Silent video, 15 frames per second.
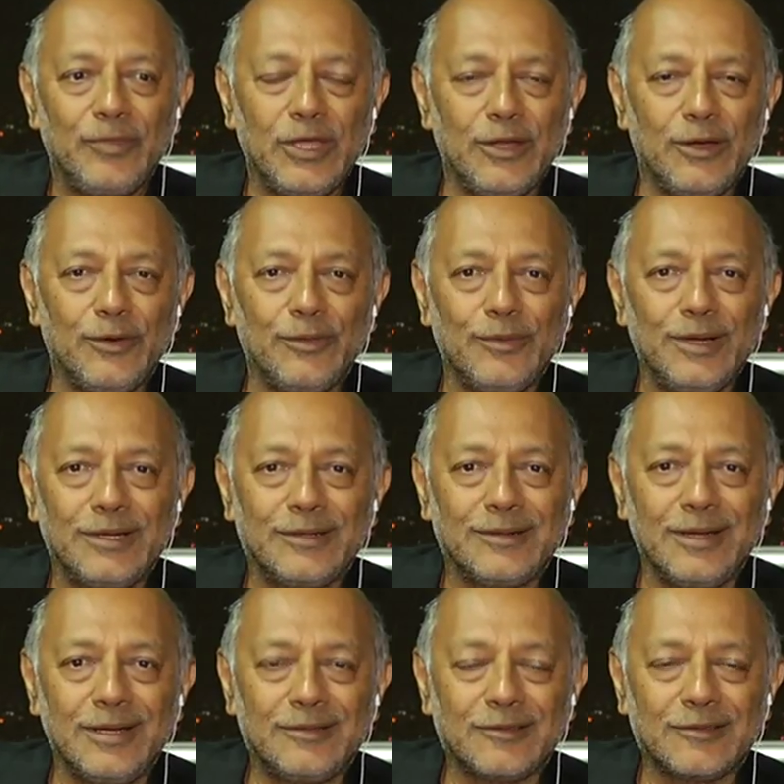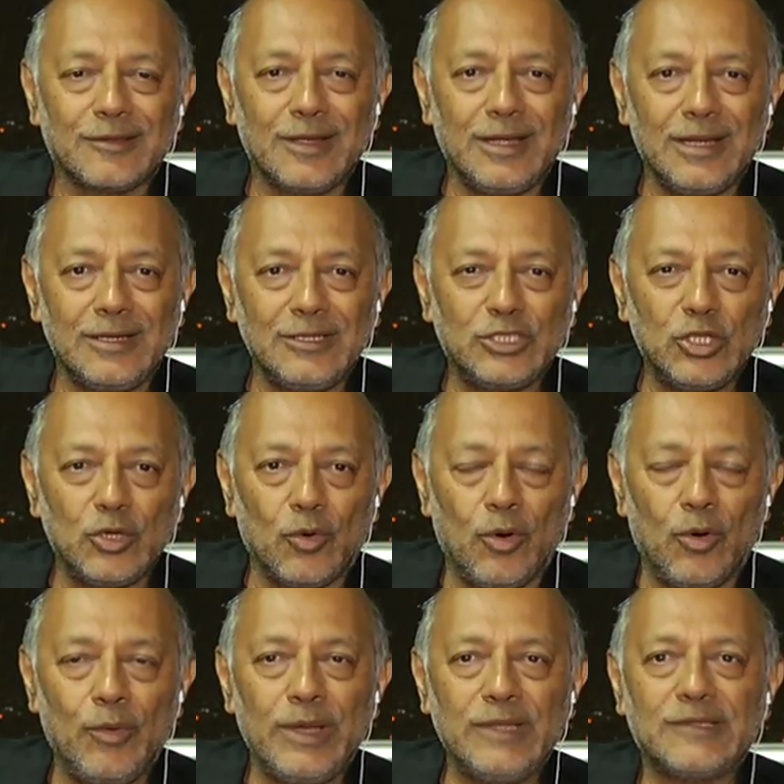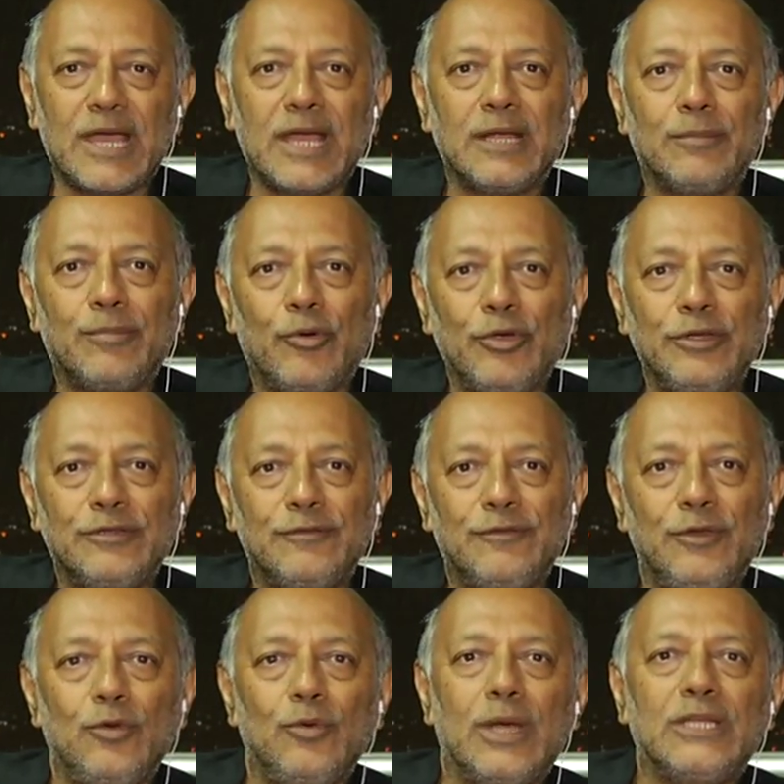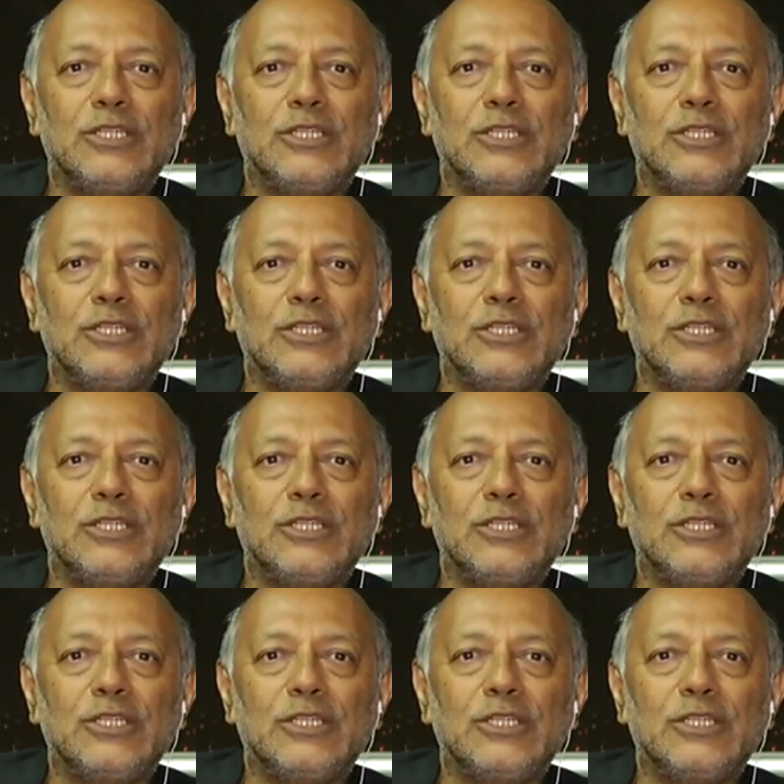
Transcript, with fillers: you know, it it's she always had her point of view,